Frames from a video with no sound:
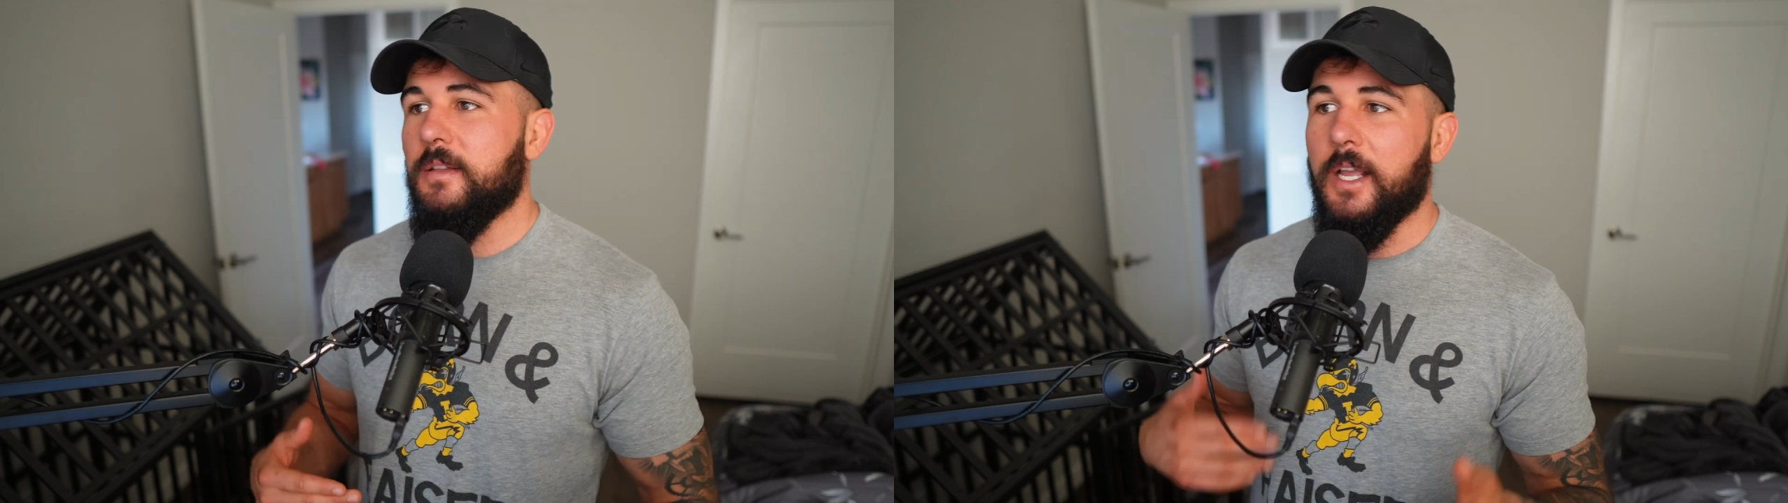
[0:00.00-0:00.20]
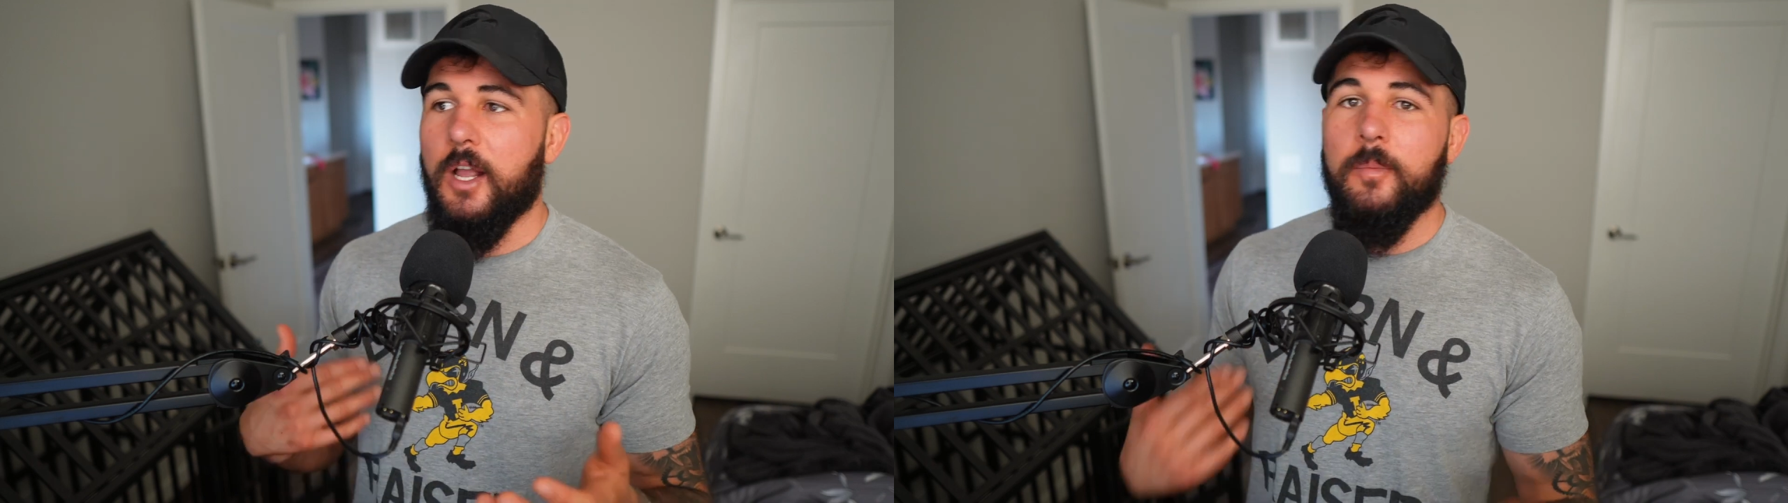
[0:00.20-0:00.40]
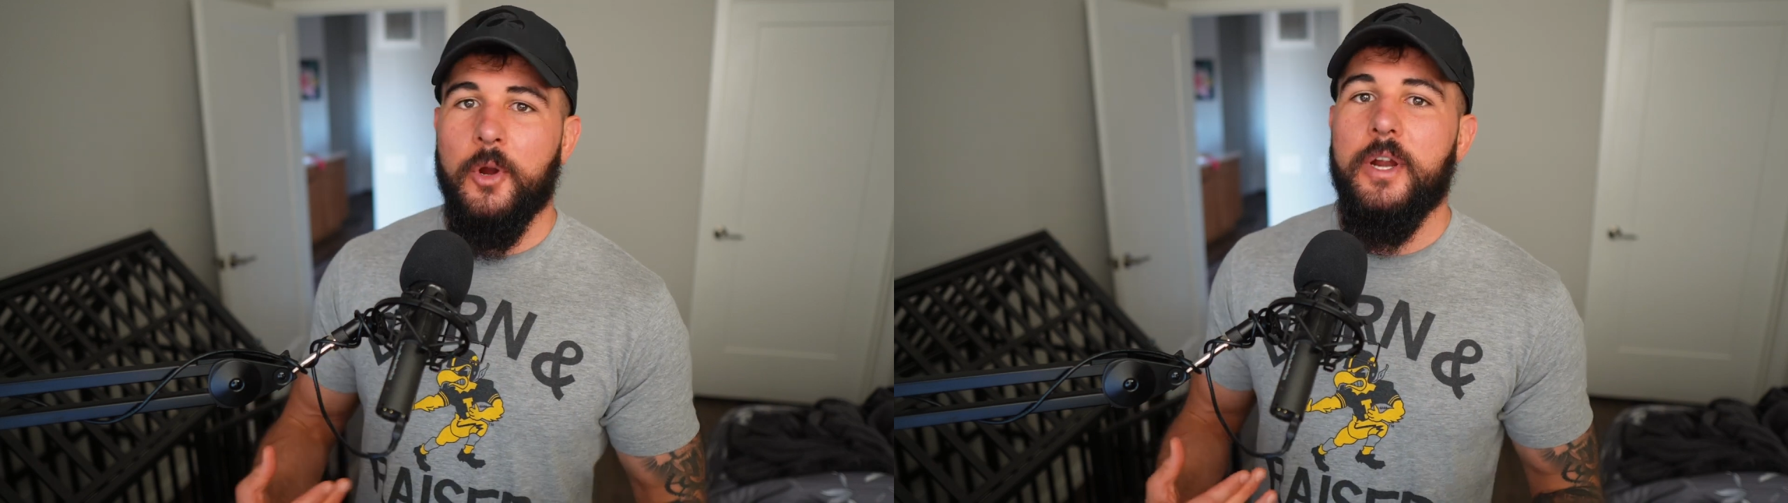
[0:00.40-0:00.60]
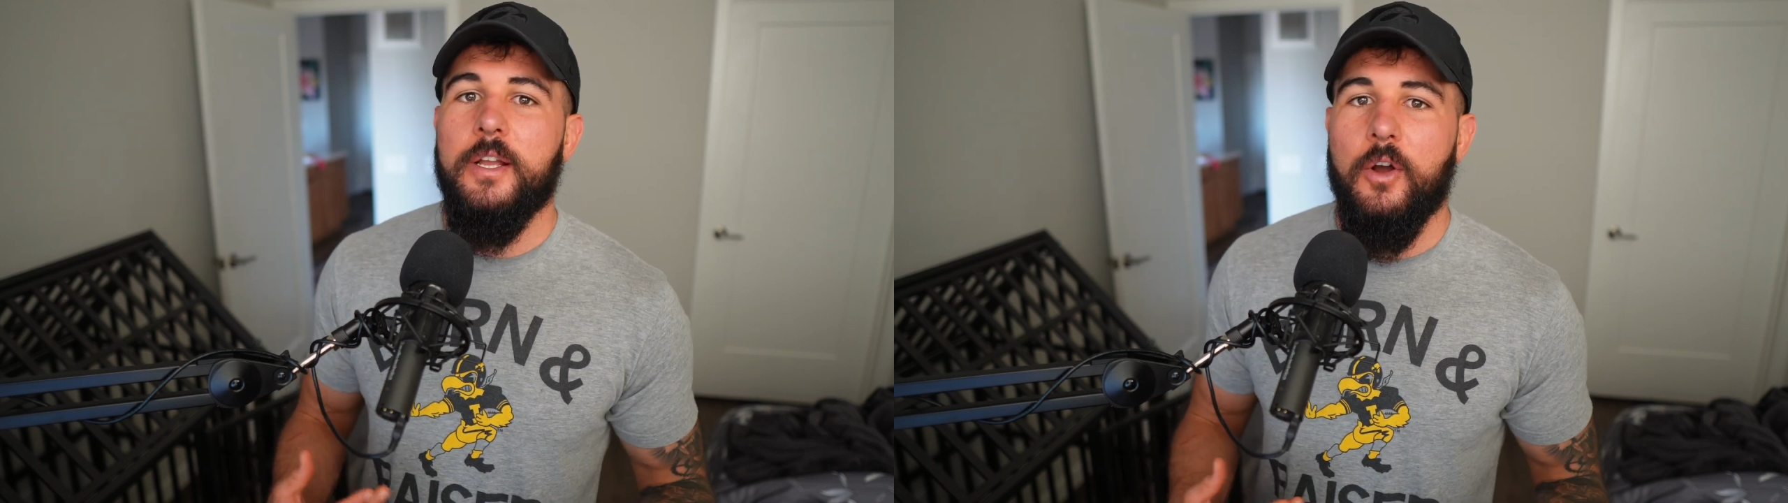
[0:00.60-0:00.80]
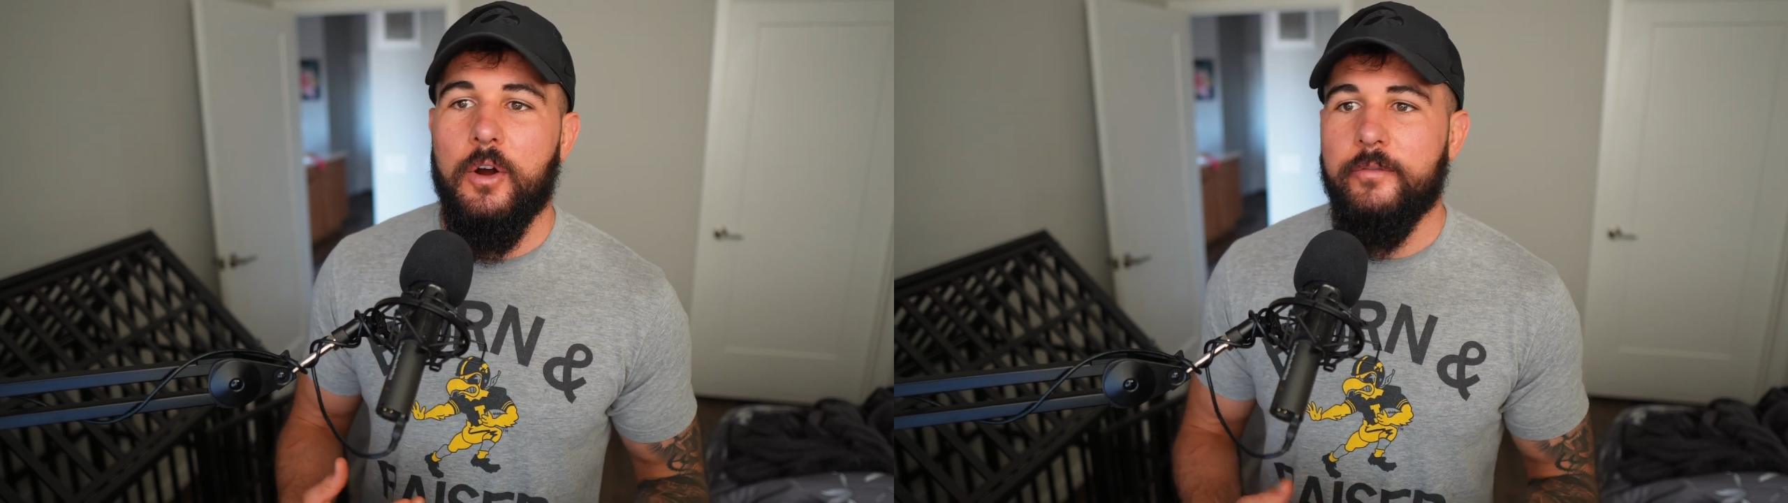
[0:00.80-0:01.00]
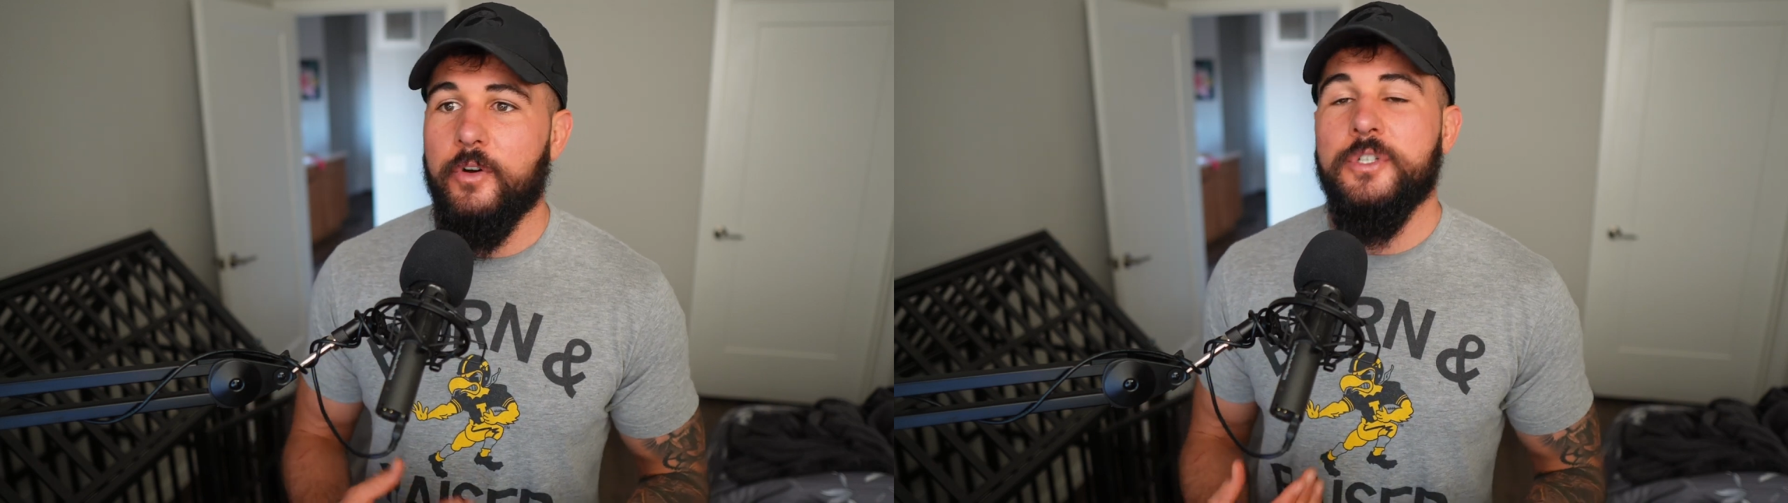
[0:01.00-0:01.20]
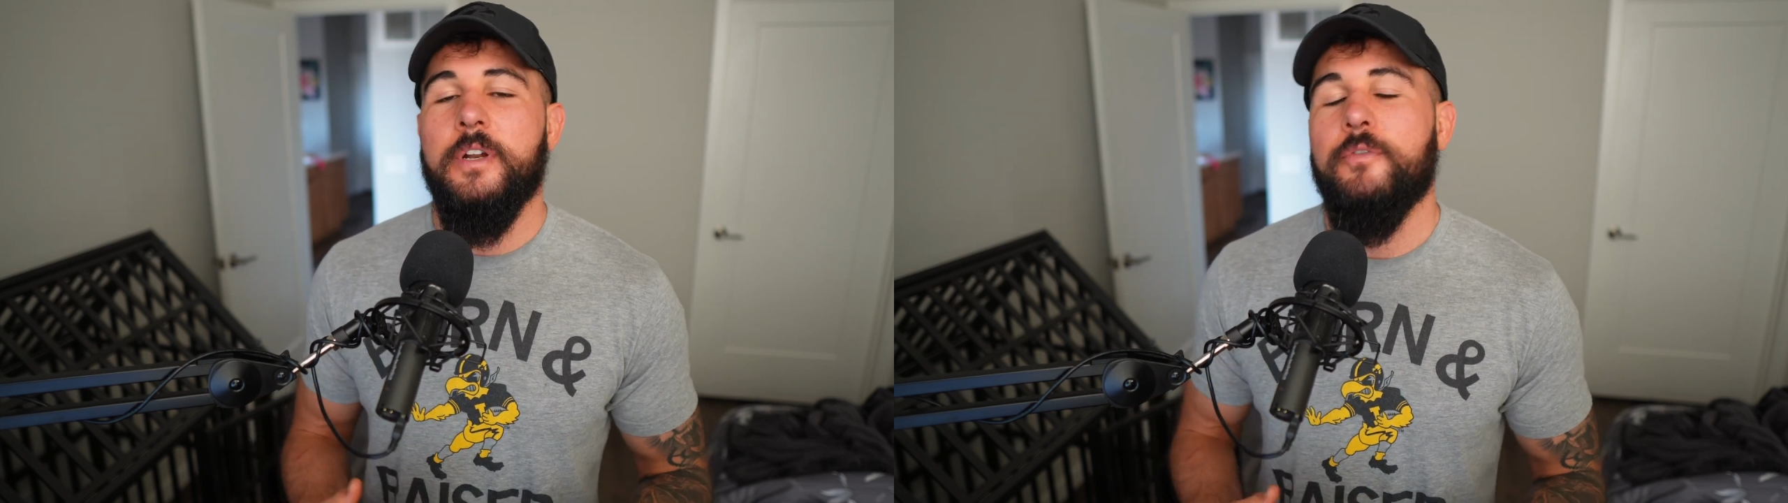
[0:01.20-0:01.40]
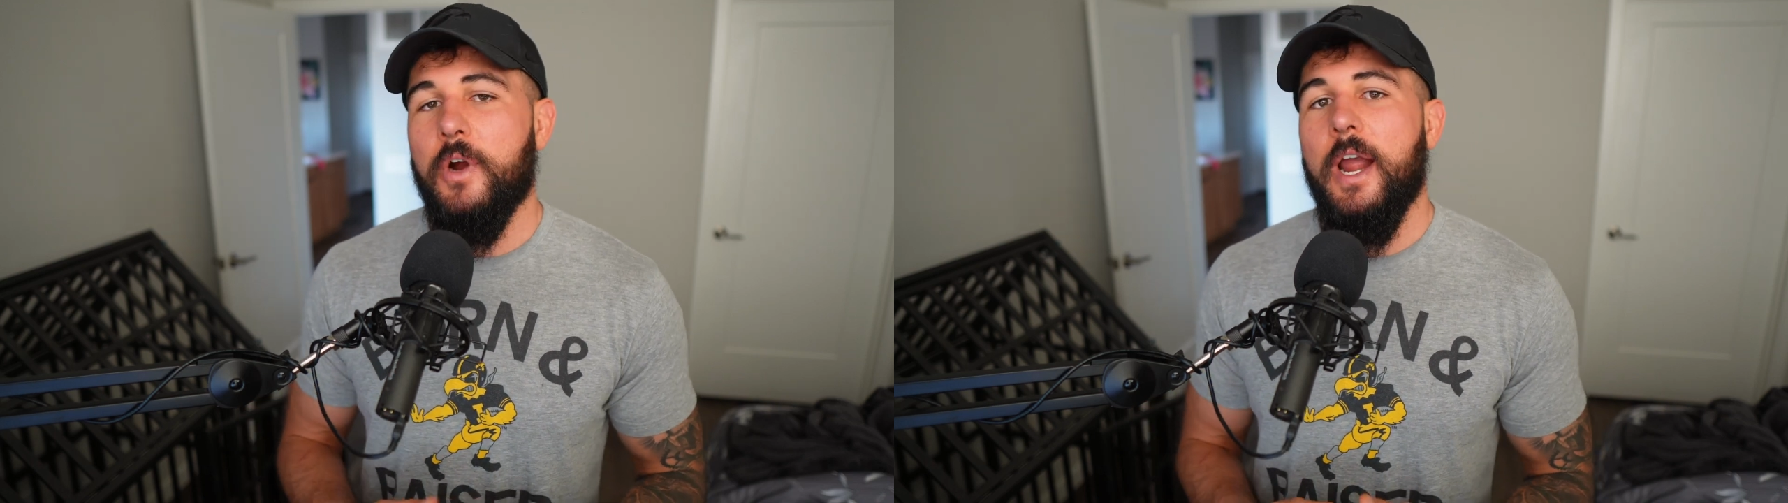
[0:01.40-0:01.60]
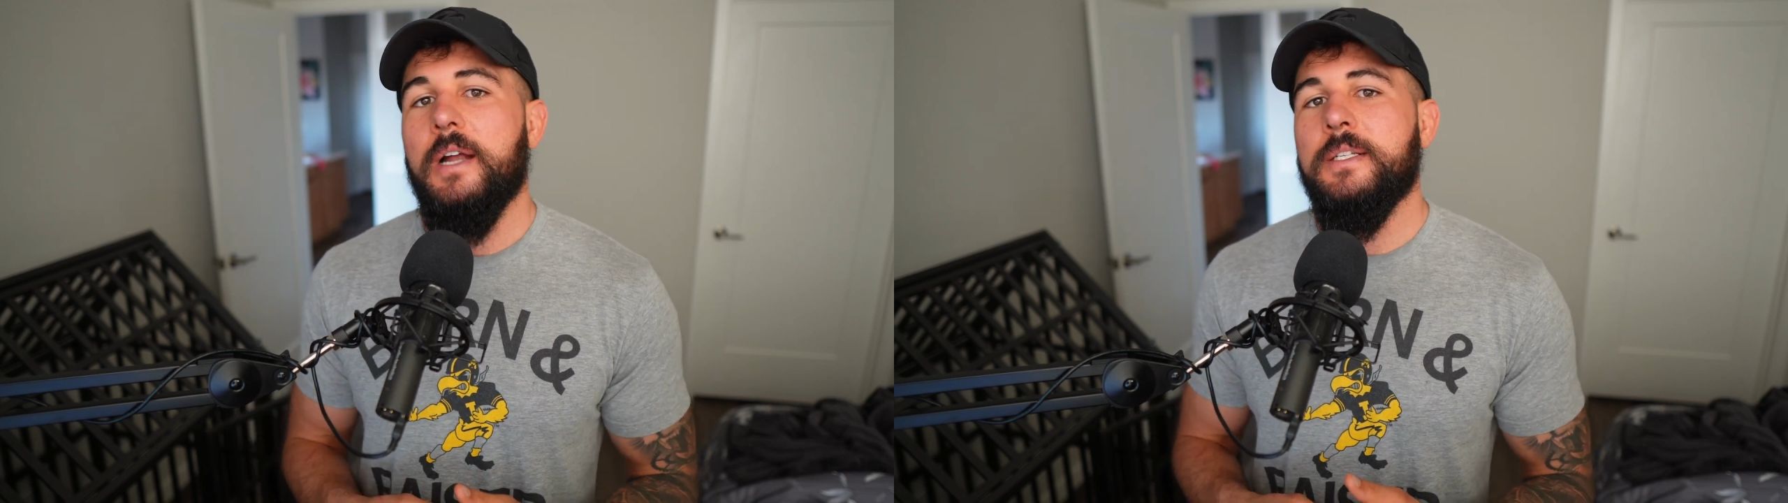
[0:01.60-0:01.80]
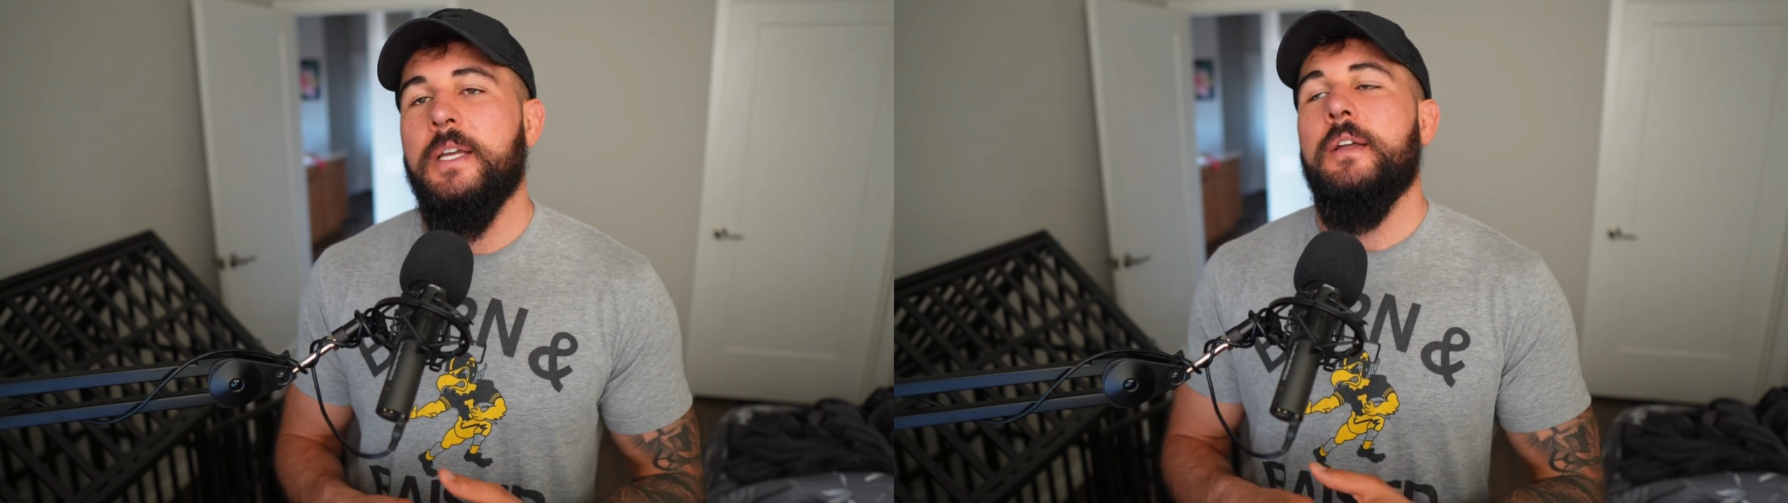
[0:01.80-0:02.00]
like upgrading our version of
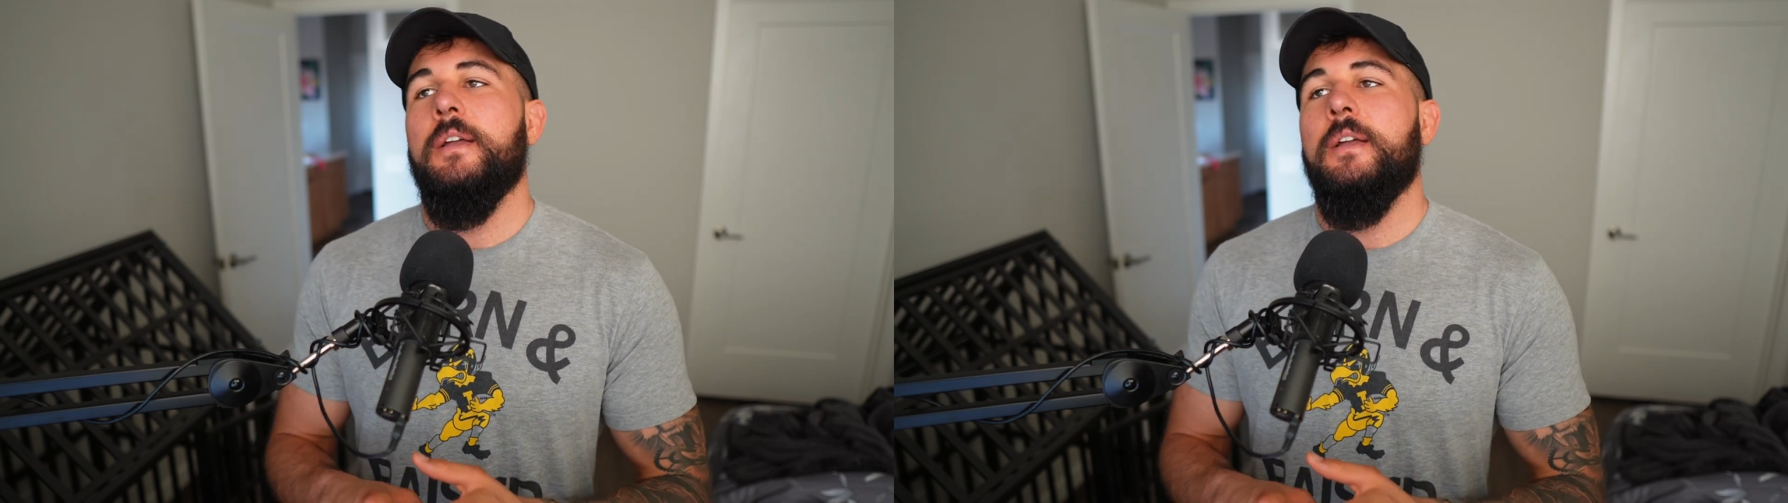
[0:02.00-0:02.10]
React,